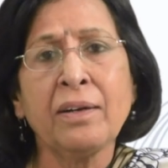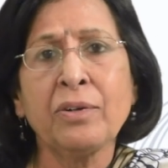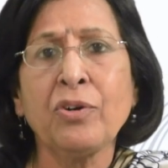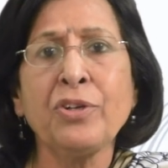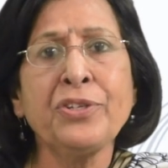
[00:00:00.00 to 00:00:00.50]

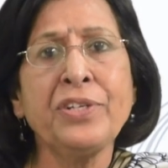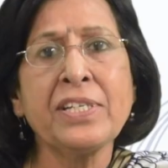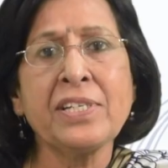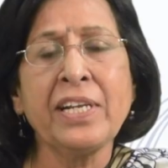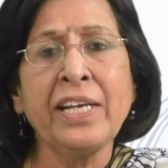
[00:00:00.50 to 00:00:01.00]

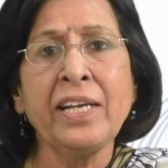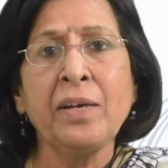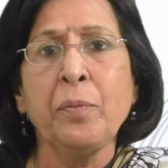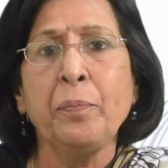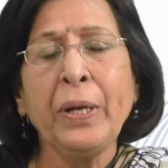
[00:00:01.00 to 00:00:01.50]
continuously
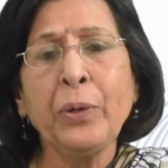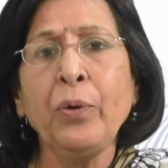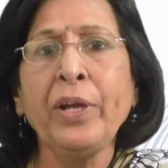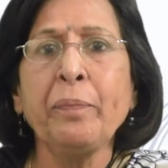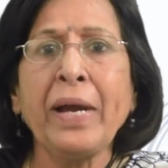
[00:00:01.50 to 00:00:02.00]
by
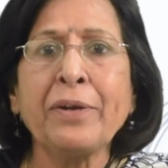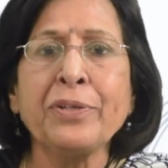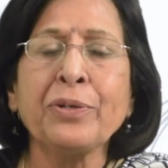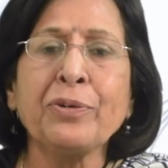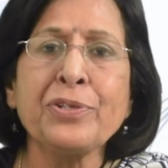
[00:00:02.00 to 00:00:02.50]
going back to
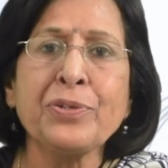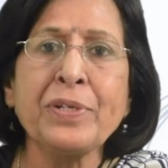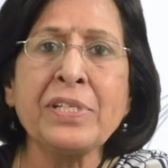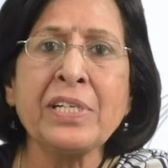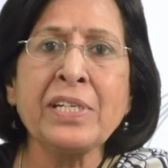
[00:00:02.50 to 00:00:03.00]
their
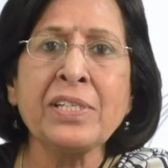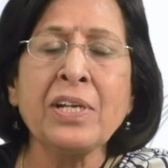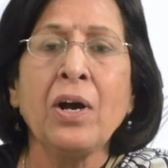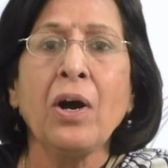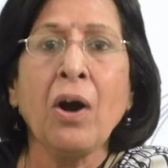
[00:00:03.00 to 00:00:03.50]
constituencies
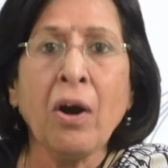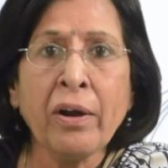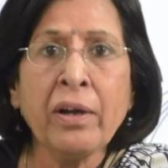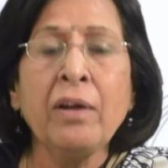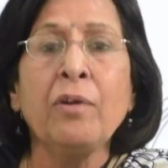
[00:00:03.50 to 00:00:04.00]

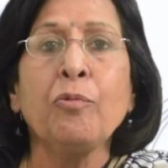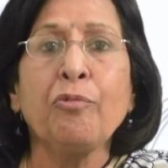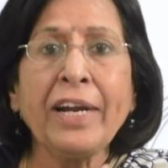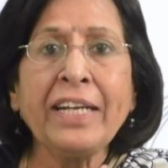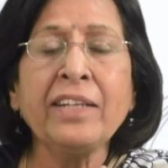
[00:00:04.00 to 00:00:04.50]
or
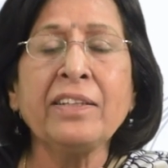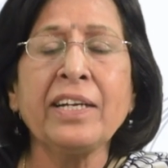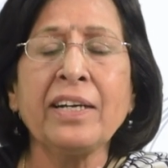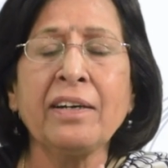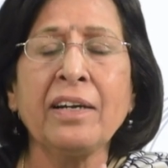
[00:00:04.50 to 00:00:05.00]
fighting
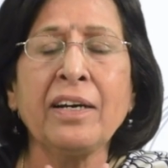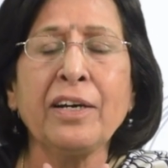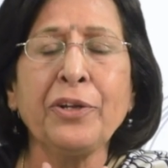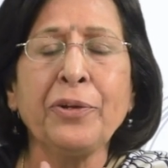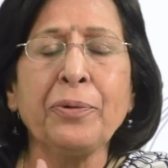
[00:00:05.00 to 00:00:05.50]
their,
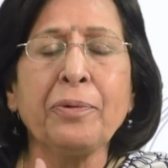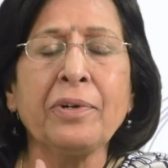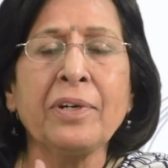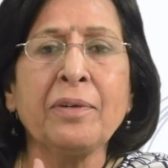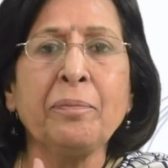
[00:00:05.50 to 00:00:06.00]

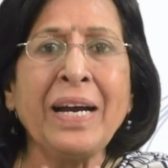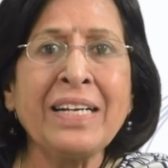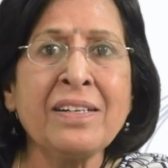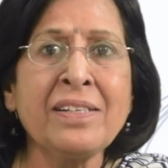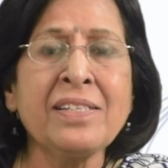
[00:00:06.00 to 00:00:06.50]

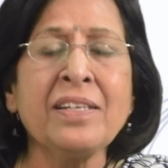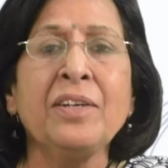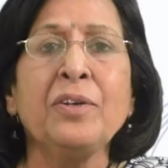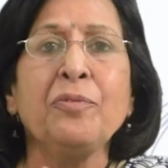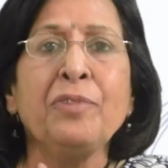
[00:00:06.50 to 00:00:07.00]
battles
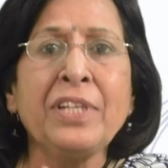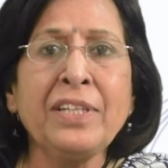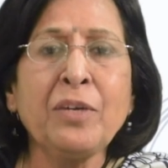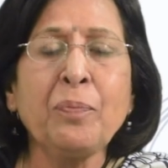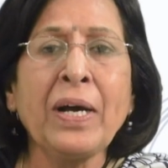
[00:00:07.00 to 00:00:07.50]

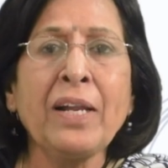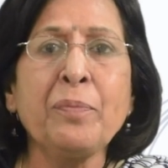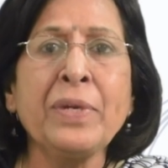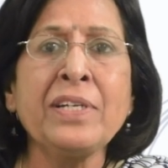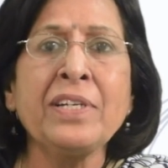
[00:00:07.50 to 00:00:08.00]
within the
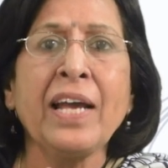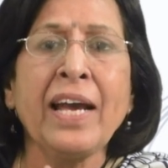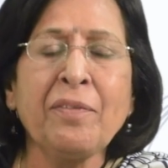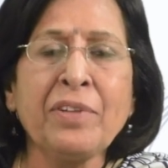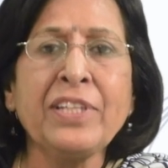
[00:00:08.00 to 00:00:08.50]
parliament
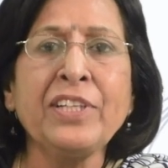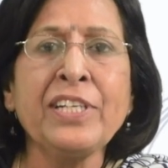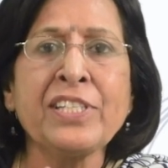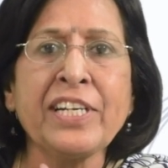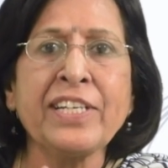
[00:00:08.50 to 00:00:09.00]
and within
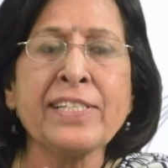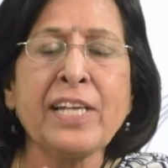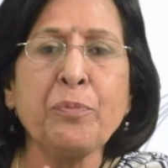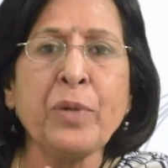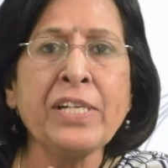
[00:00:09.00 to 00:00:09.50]
the state
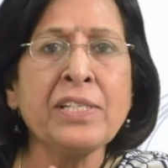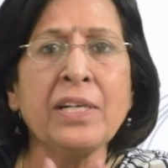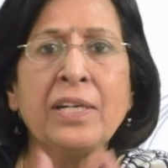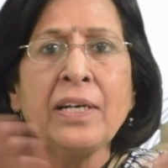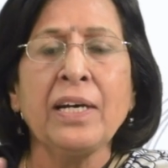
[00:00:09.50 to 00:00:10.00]
assemblies.
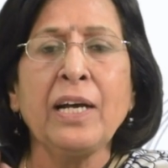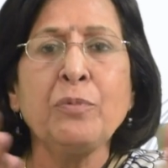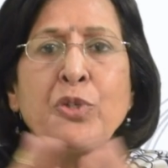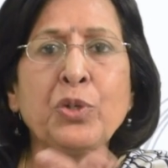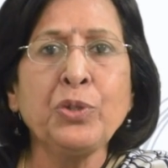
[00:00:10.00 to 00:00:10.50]

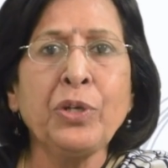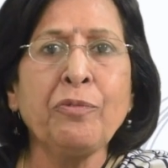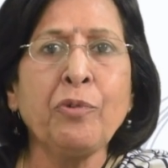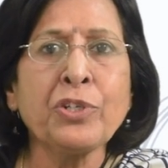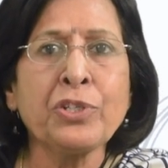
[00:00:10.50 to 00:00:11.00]
I'm sure you
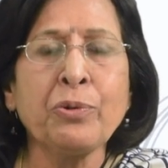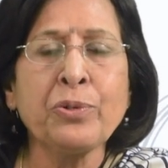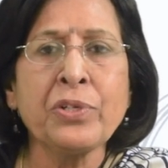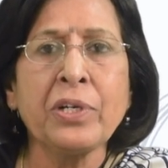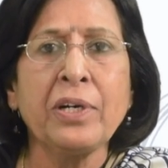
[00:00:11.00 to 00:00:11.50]
have watched
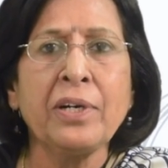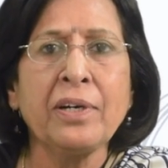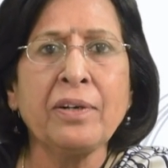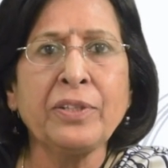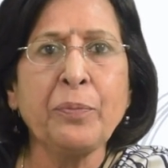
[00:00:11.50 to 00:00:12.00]
those
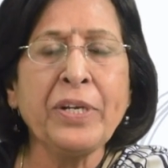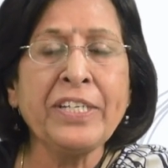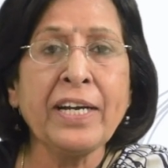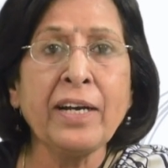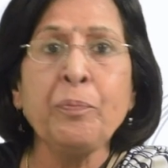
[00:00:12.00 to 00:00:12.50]
on the
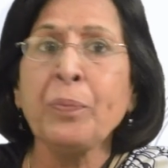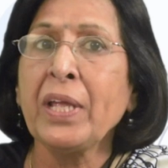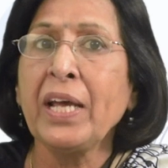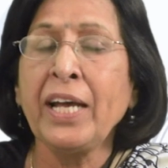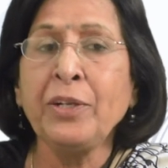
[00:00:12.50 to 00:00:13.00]
media.
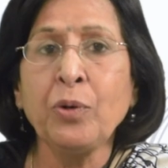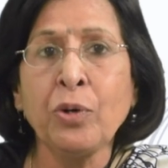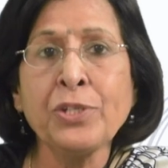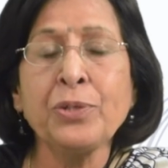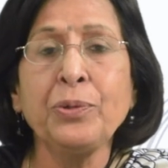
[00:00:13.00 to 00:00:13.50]
And you
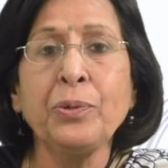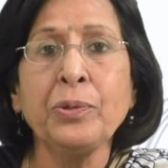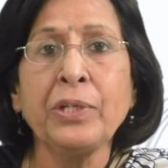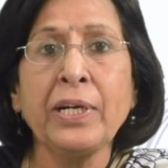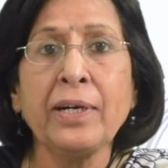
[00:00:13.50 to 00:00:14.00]
also know
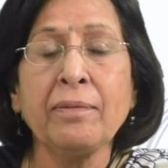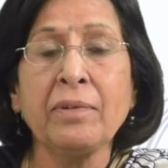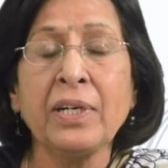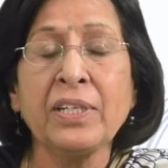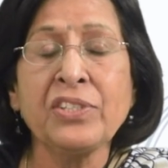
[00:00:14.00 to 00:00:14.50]
there
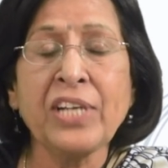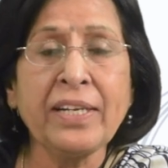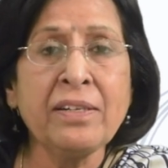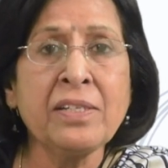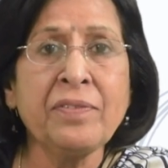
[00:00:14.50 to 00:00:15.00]
are
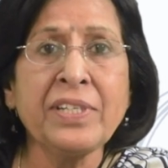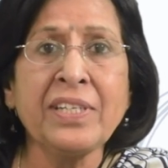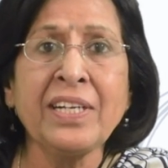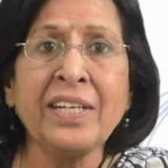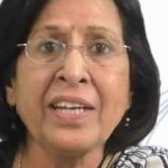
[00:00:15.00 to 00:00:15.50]
channels which are
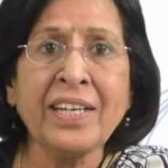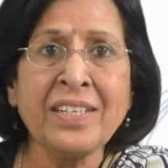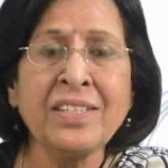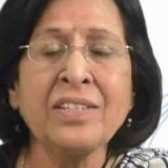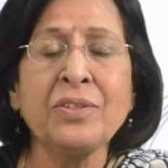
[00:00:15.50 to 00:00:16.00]

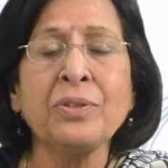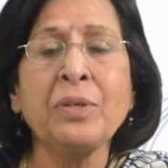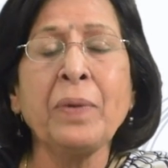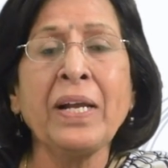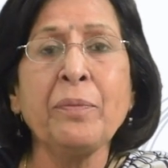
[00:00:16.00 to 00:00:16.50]
dedicated to
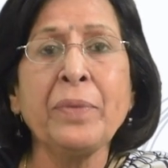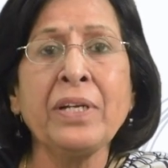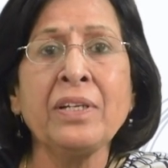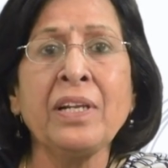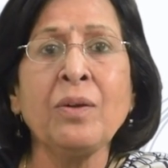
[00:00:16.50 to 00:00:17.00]
the
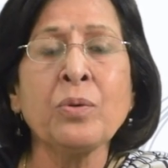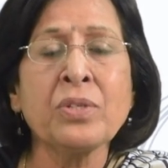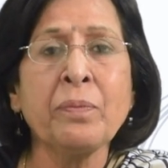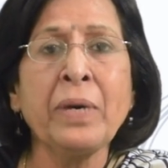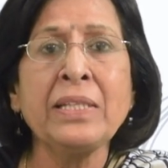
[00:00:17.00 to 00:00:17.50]
parliament, the Lok
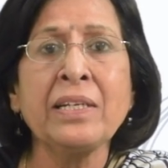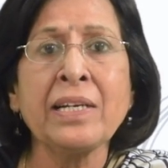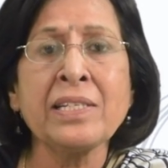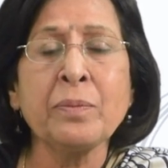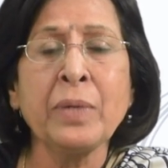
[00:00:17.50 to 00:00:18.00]
Sabha and the
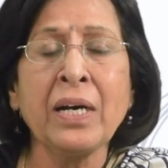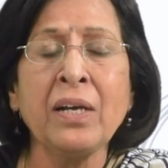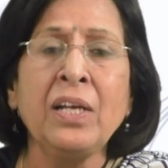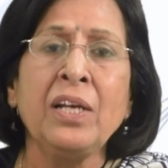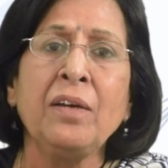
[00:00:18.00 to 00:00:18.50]
Rajya
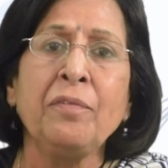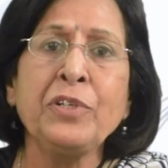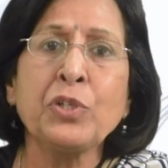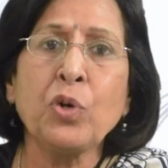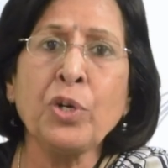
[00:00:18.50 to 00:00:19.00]
Sabha,
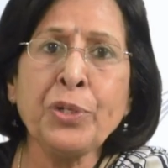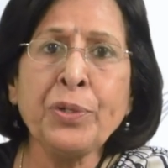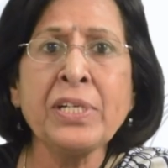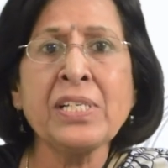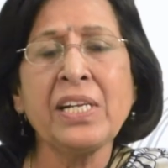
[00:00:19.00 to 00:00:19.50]
which
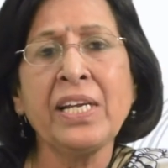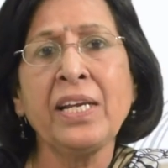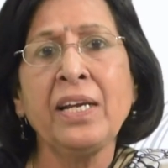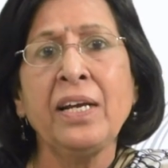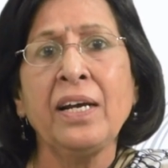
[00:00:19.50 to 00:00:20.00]

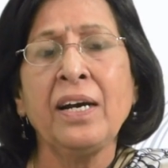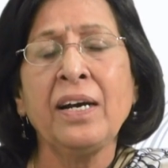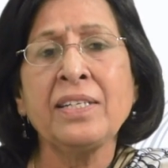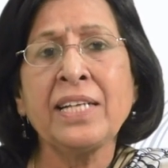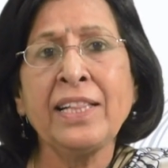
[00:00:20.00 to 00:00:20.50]
continuously
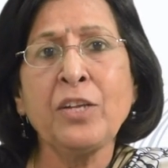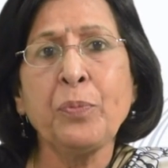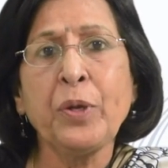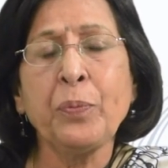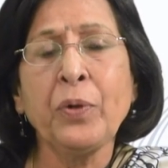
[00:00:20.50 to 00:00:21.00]
tell the
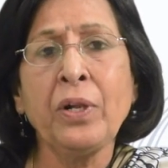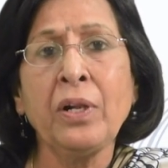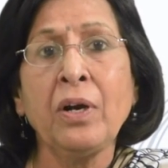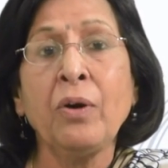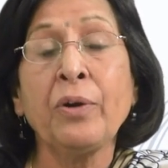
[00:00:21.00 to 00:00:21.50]

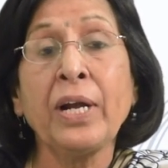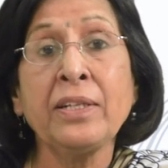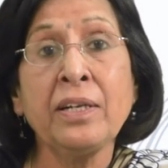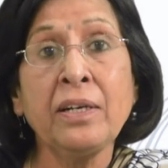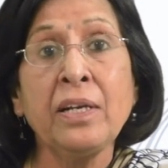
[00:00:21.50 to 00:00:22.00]
people, or
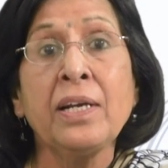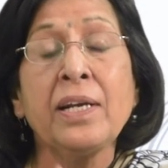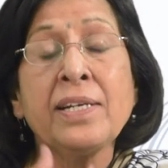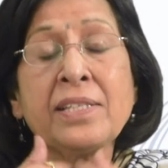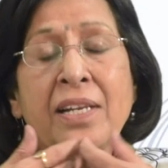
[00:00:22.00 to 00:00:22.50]
rather
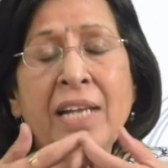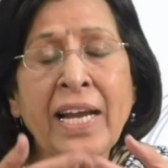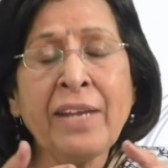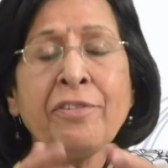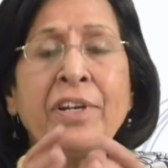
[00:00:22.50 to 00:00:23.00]
it's a
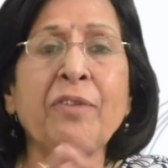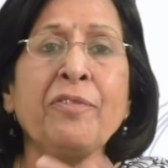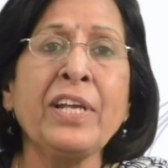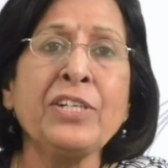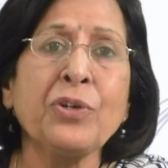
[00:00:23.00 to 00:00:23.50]
live
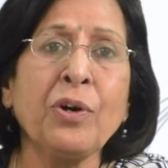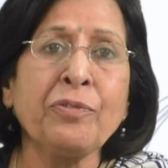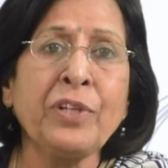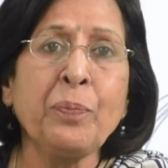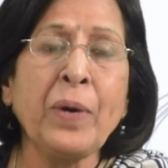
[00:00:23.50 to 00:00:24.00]
coverage
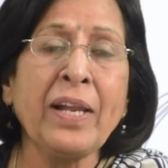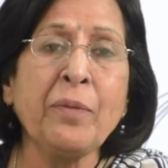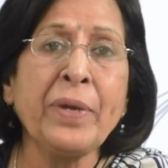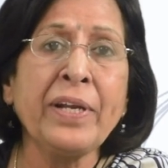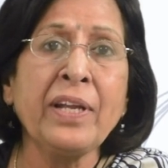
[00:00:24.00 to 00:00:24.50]
of the
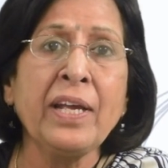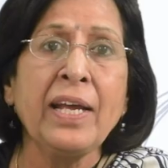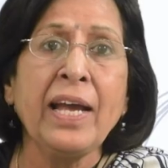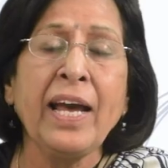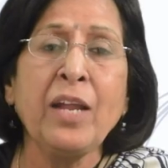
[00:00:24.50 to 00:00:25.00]
parliament,
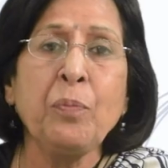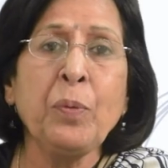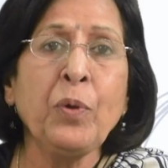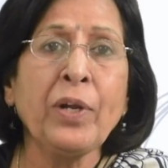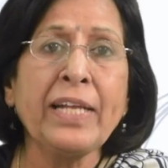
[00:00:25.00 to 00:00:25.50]
and
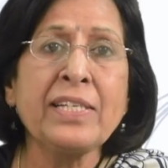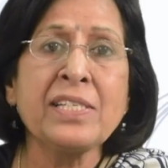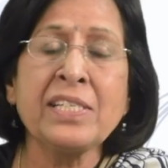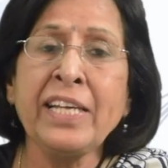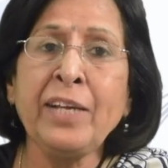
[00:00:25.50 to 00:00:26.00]
people can
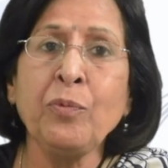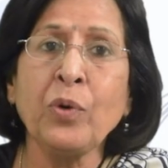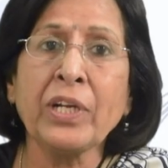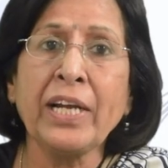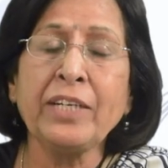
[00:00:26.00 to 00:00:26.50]
see
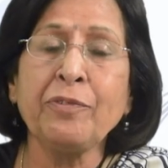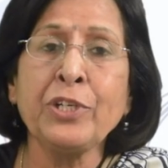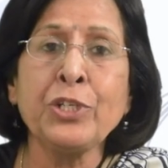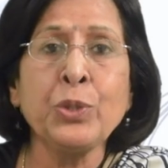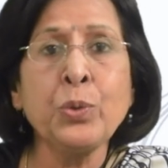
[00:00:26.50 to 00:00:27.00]
what kind of
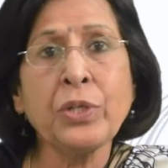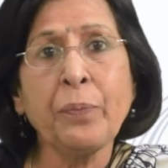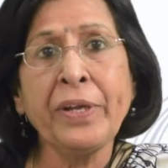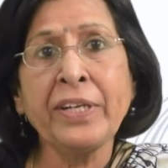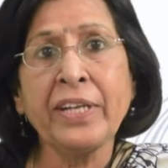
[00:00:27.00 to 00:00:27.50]
issues are
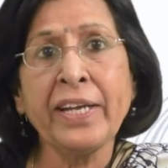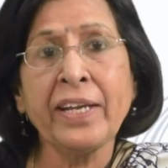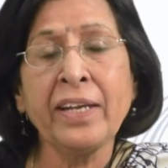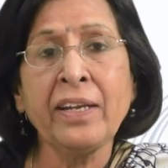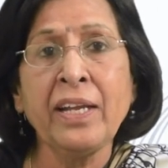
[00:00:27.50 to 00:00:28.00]
being
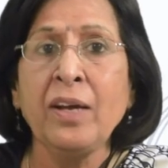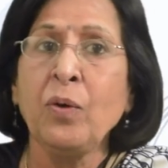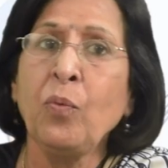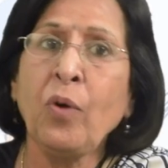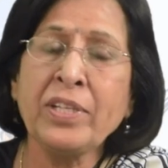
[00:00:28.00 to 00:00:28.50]
taken,
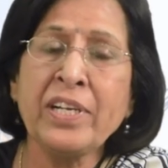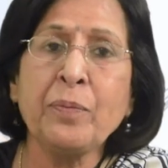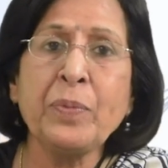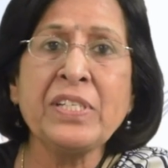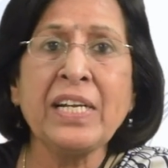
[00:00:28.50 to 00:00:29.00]
what the
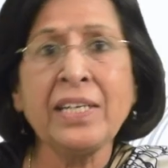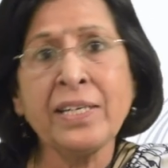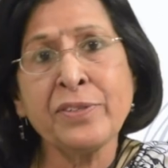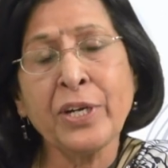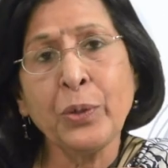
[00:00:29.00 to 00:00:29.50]

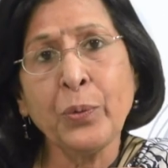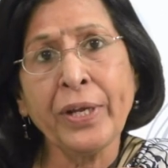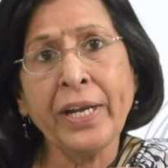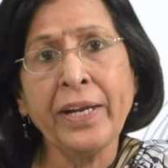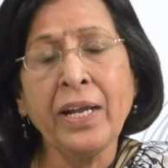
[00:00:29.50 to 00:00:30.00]
representatives are
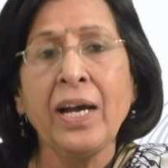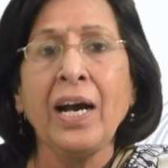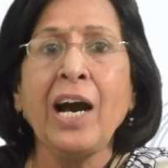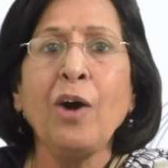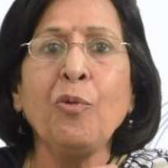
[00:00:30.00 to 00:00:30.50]
doing it, how